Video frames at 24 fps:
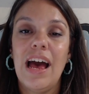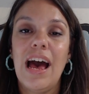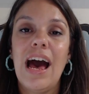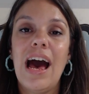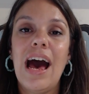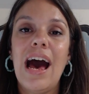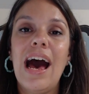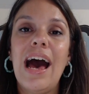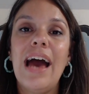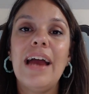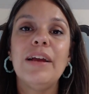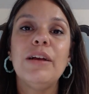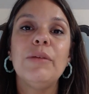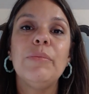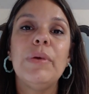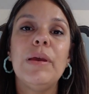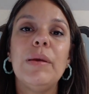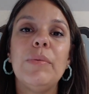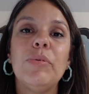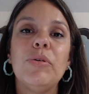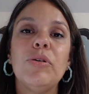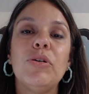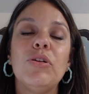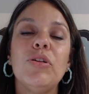Hire
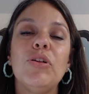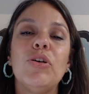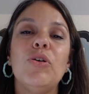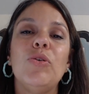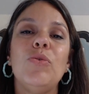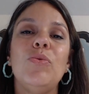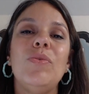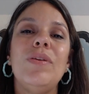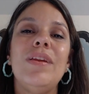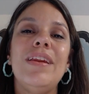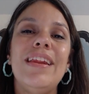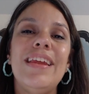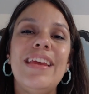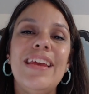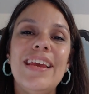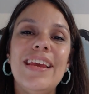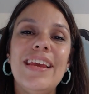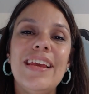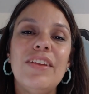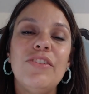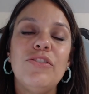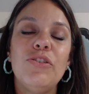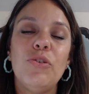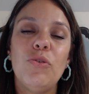people who
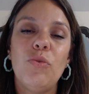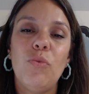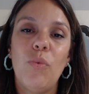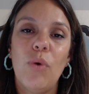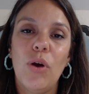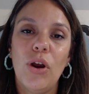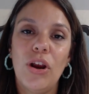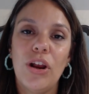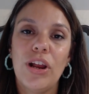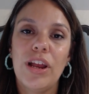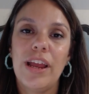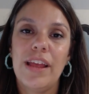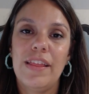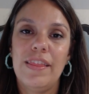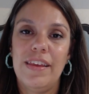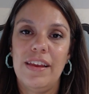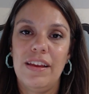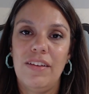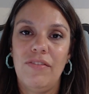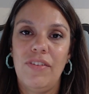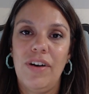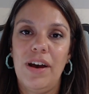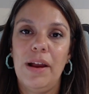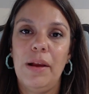need to work in the
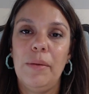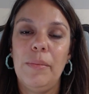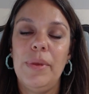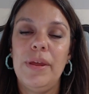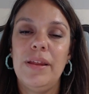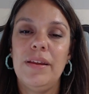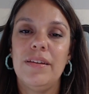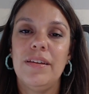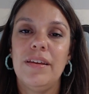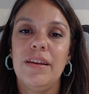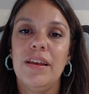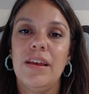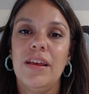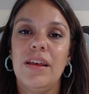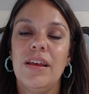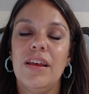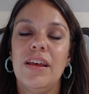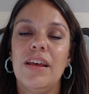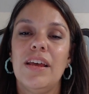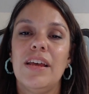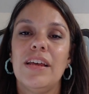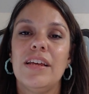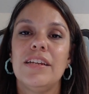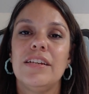environment
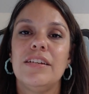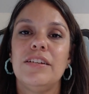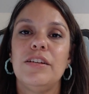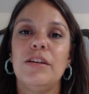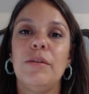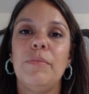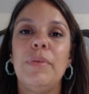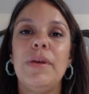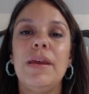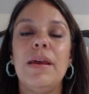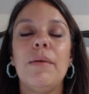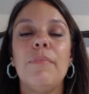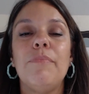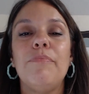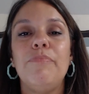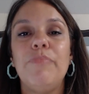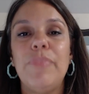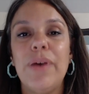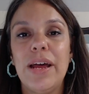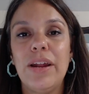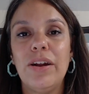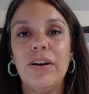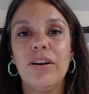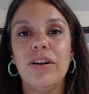to be a
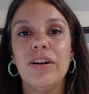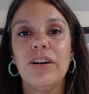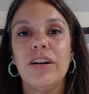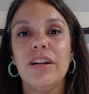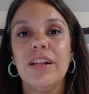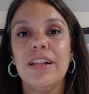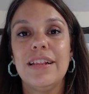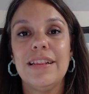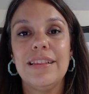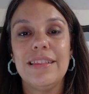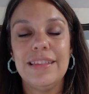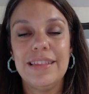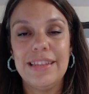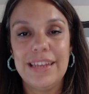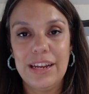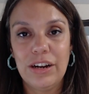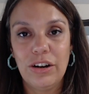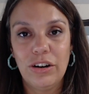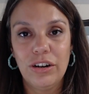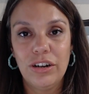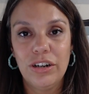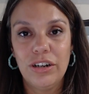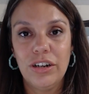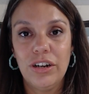better
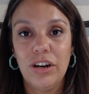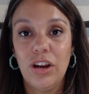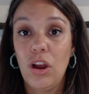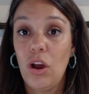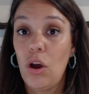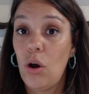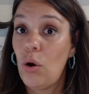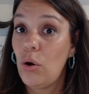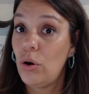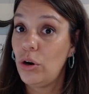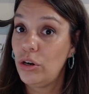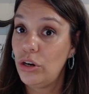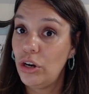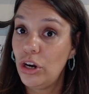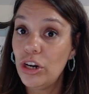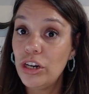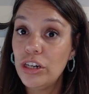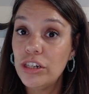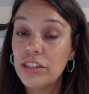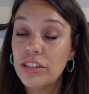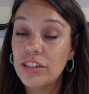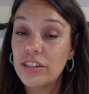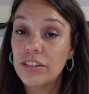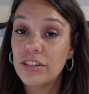leader or
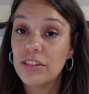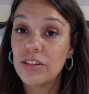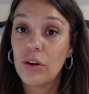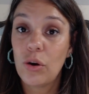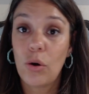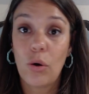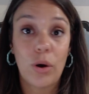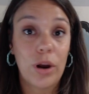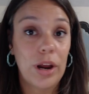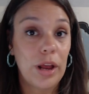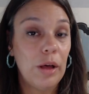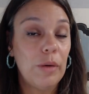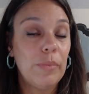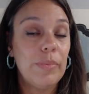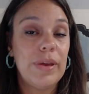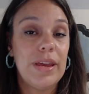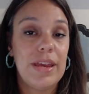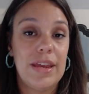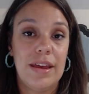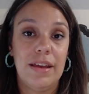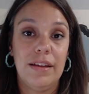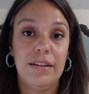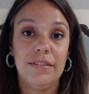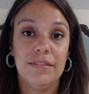nurse or
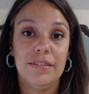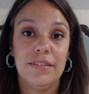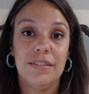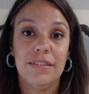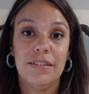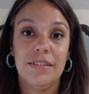LPN.